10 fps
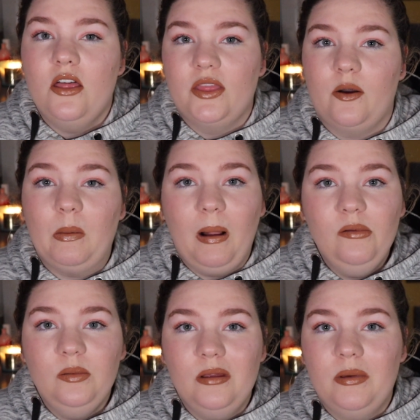That will
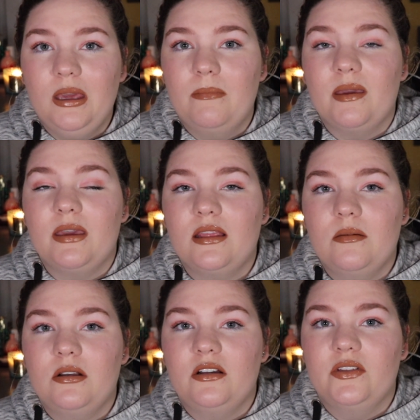probably be maybe in the
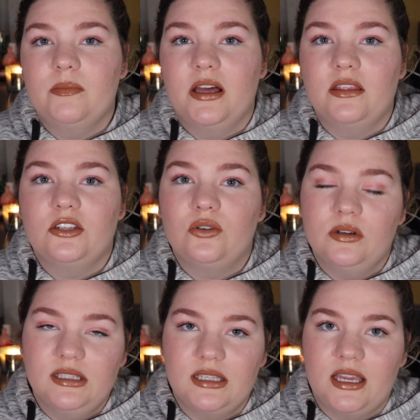middle of the month,
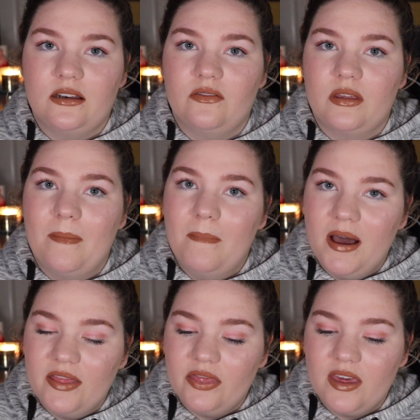towards the end of the
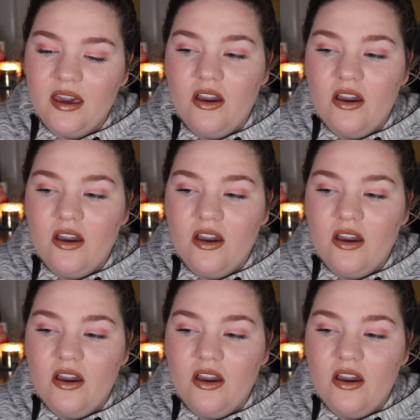month,